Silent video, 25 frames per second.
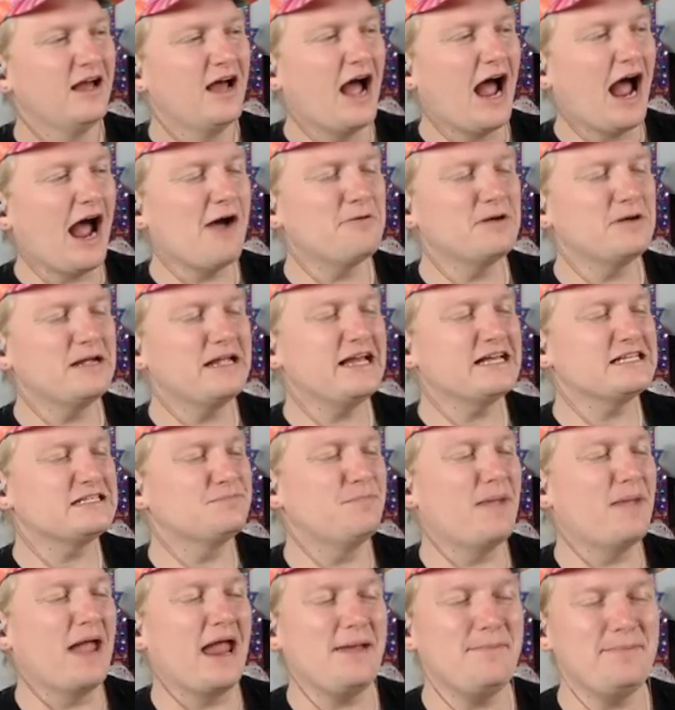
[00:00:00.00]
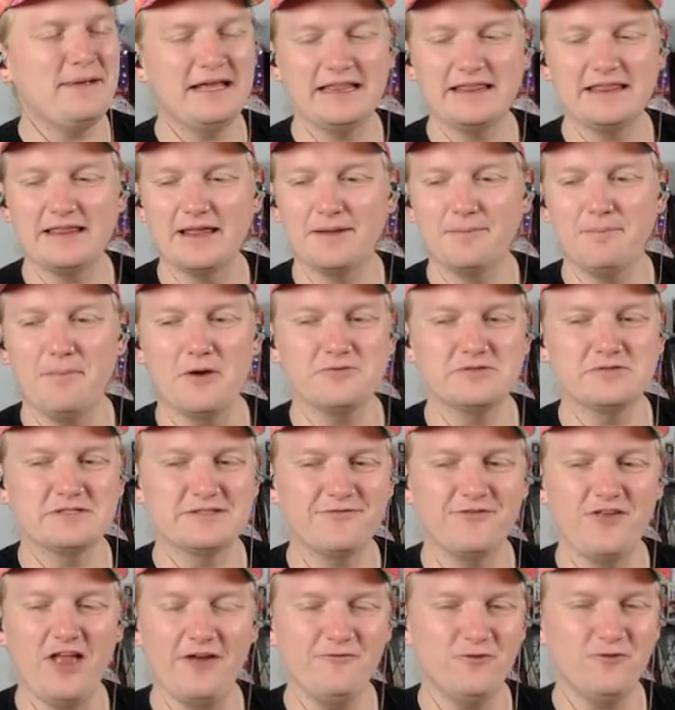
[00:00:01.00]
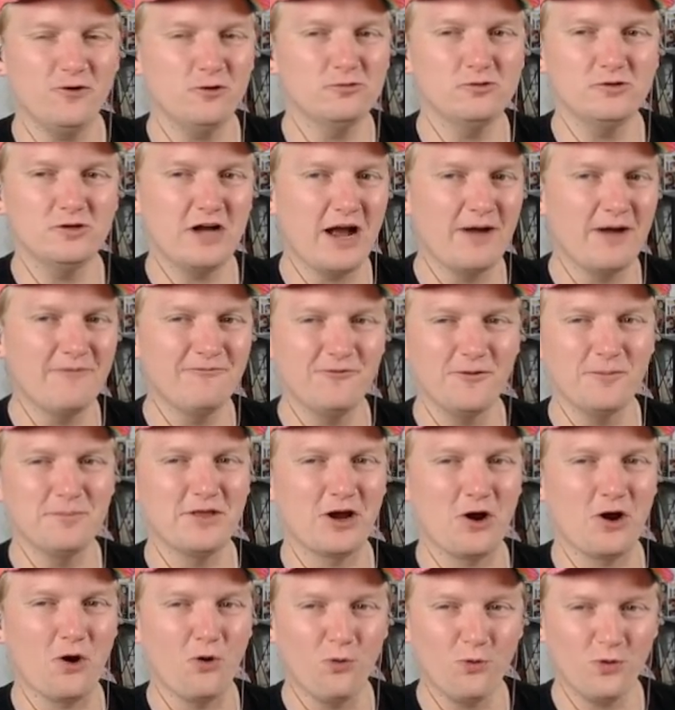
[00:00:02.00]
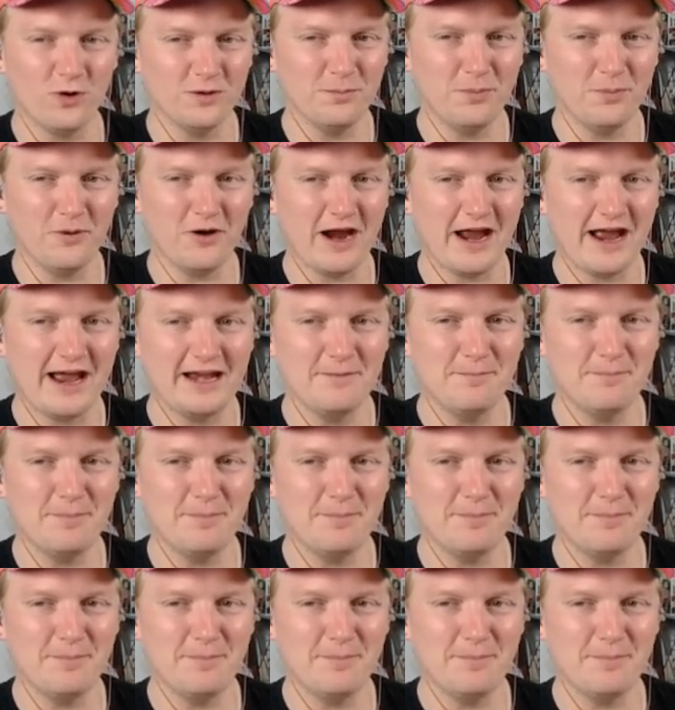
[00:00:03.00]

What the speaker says: I would guess maybe the most flavor will come from the cornbread,